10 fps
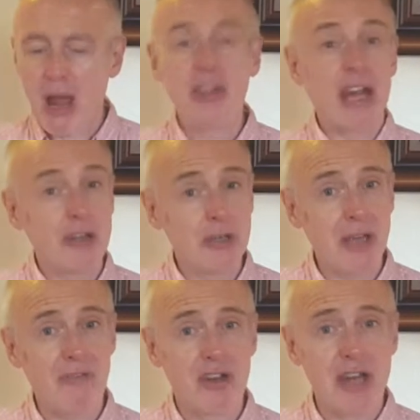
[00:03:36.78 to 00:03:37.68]
and that does
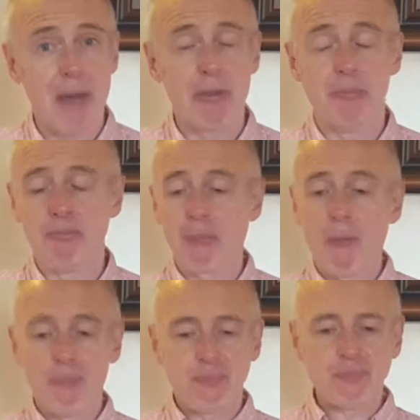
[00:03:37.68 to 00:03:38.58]
have the depth
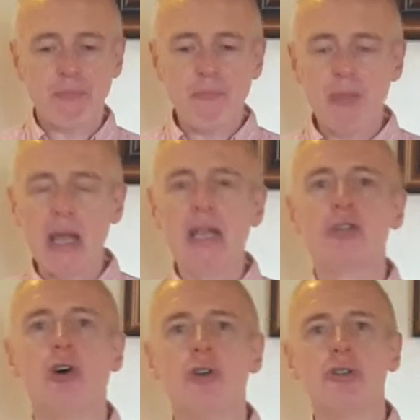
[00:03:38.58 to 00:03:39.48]

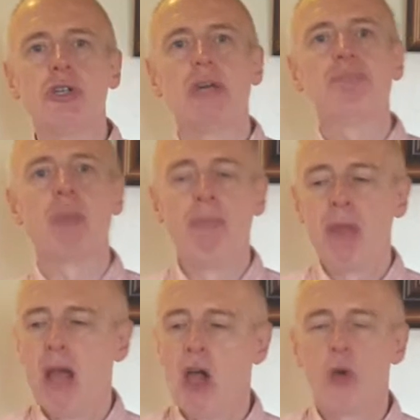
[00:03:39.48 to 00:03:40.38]
it's got um,
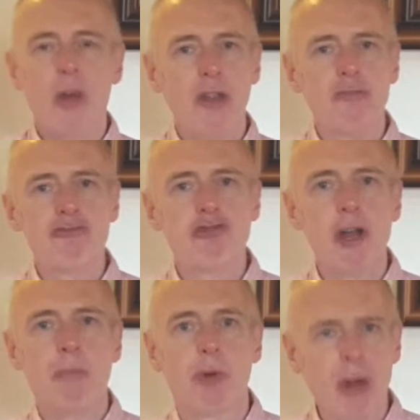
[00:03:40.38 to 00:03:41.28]
quite a lot of
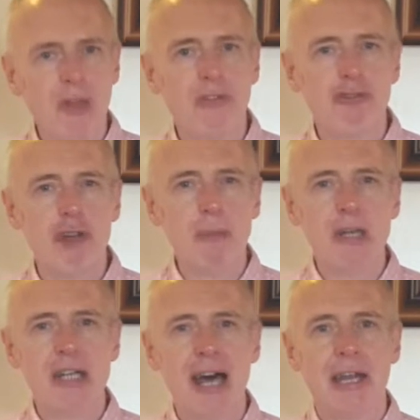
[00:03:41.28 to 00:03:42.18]
grip quite a lot of
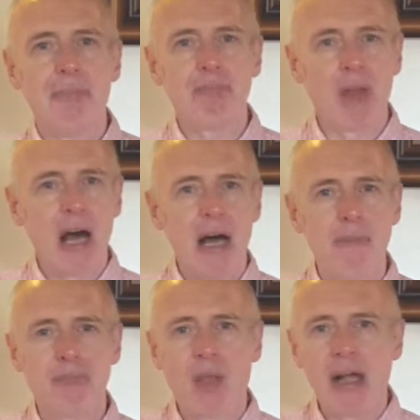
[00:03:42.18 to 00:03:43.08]
grippy tannin
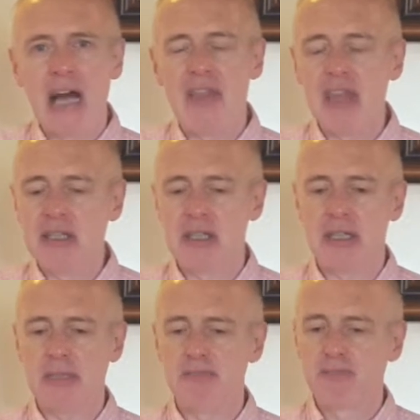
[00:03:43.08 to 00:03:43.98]
um, and
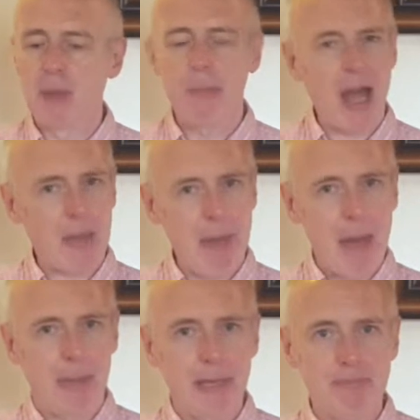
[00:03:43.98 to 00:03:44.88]
this uh, black
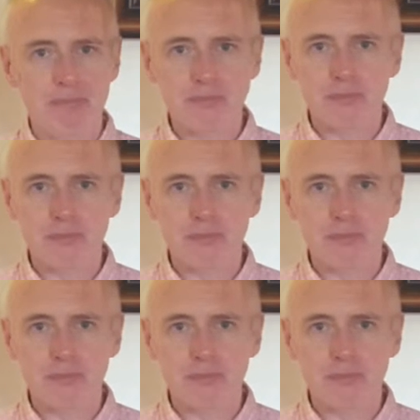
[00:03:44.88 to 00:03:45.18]
pepper